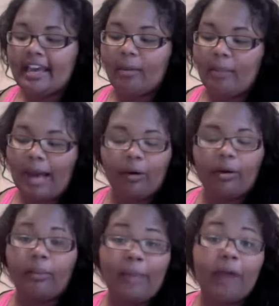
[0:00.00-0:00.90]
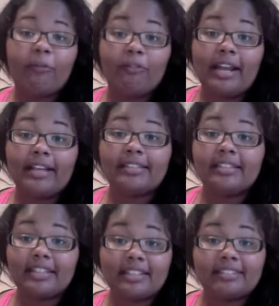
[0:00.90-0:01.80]
about race
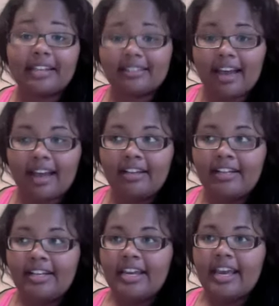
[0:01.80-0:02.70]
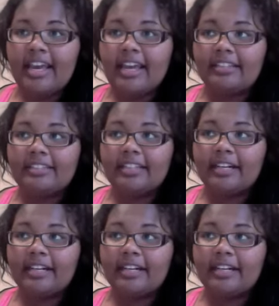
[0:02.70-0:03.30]
and things like that. And,